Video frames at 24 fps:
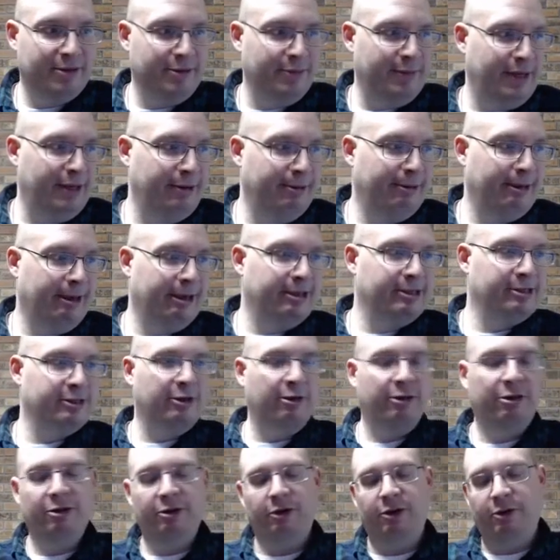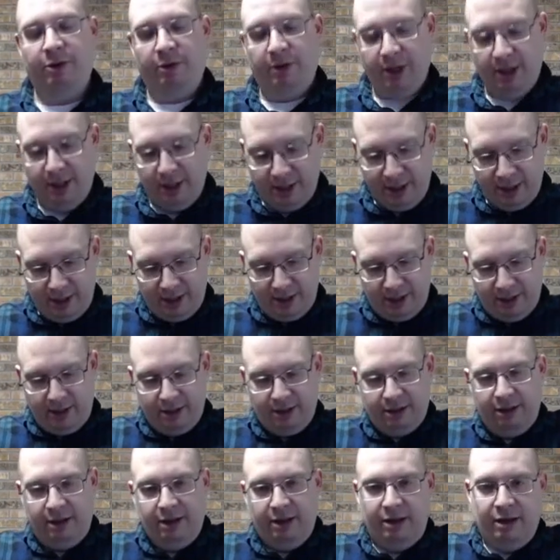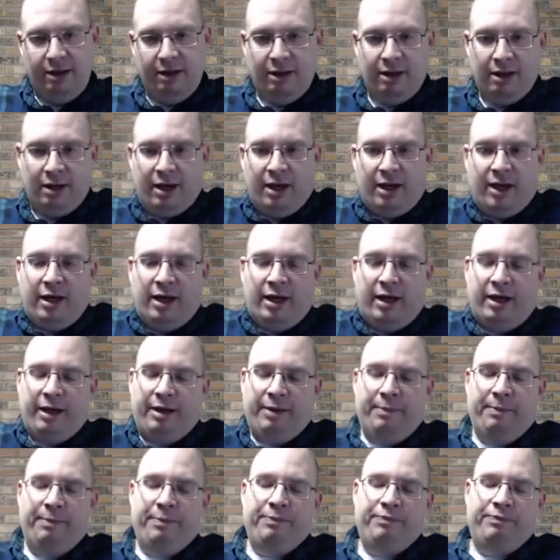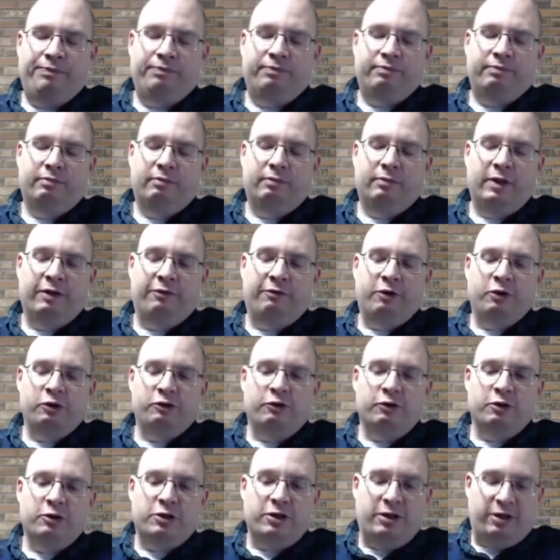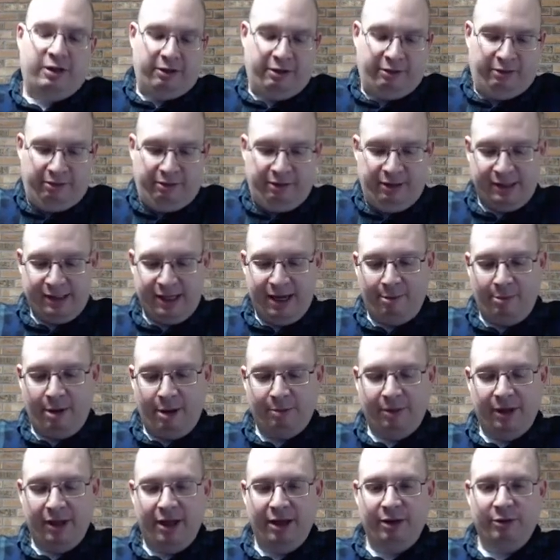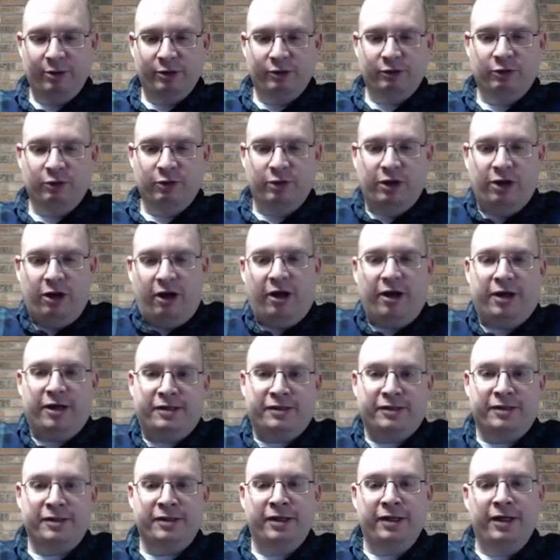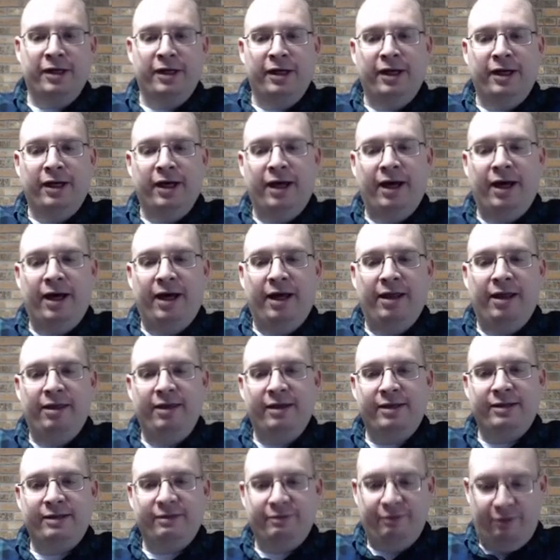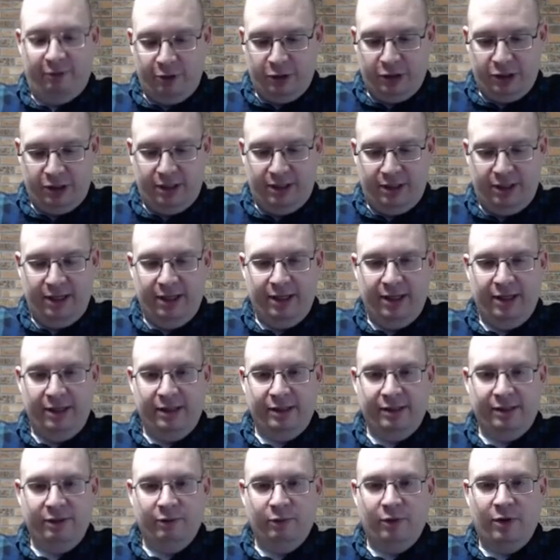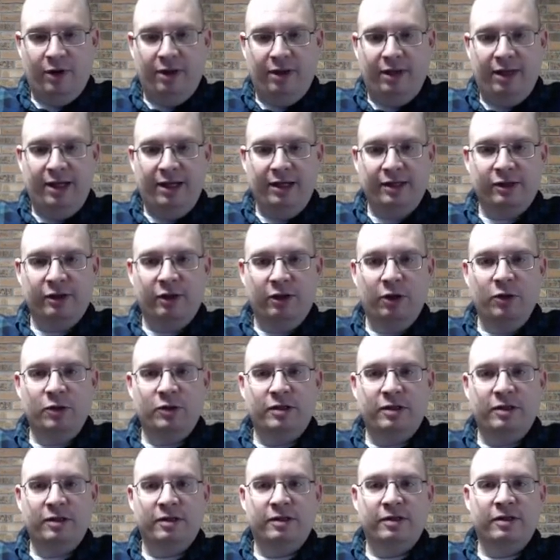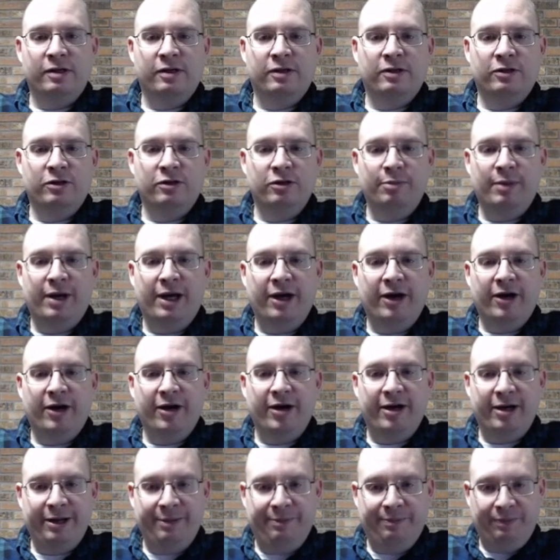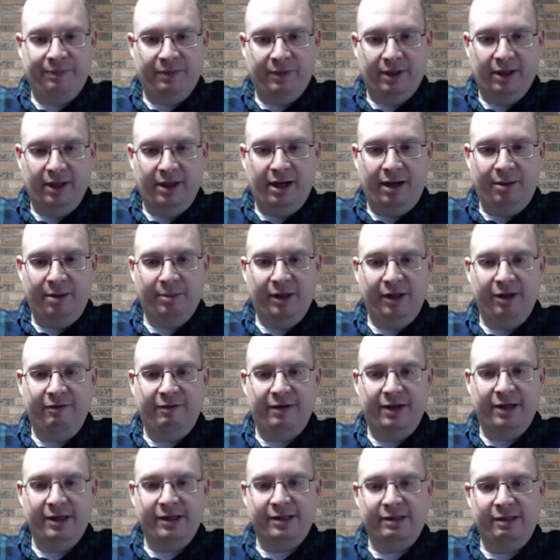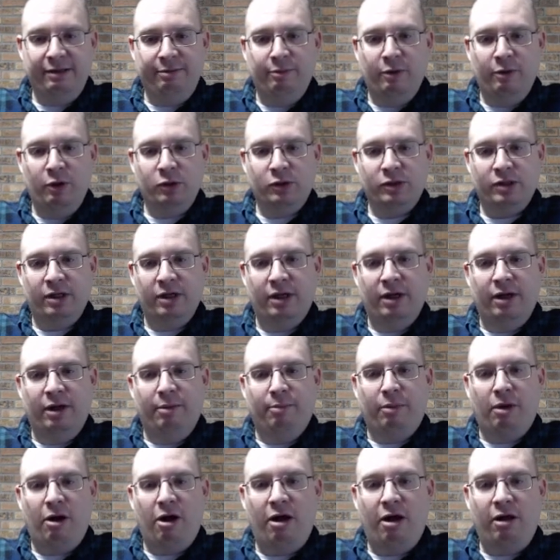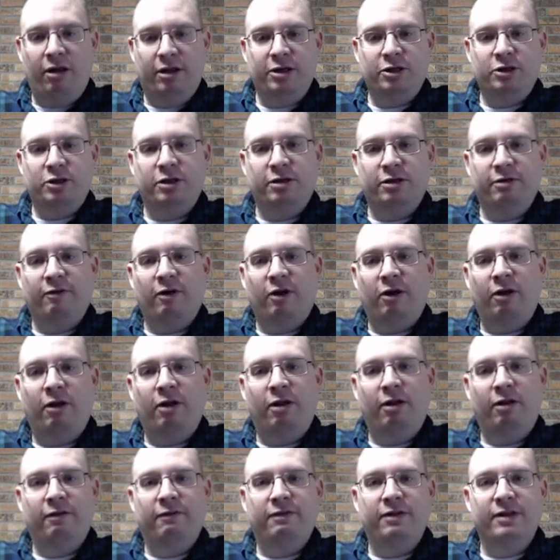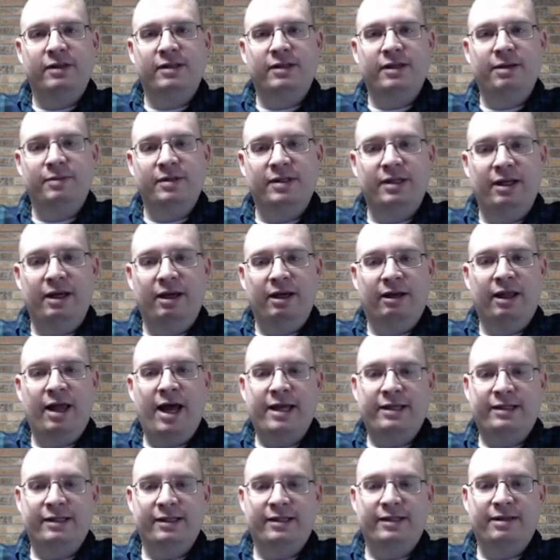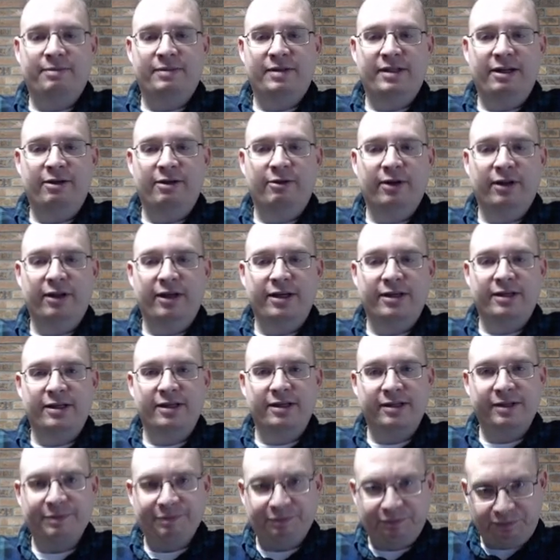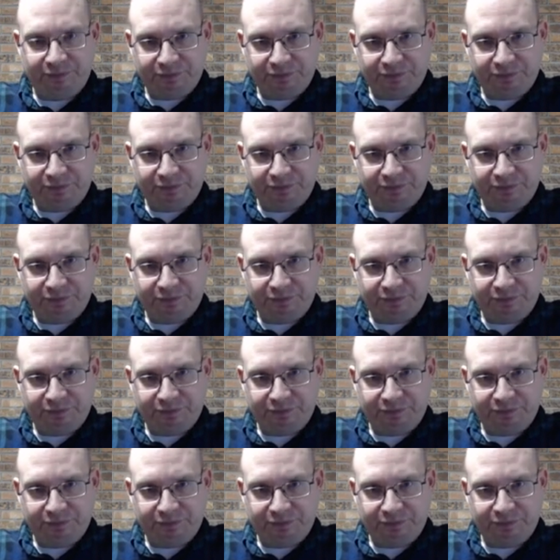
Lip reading: to me because although the first version of this game I played was for DOS, this version is the one that is closest to my heart. And I believe it is the most polished of all of the SimCity, classic SimCity releases.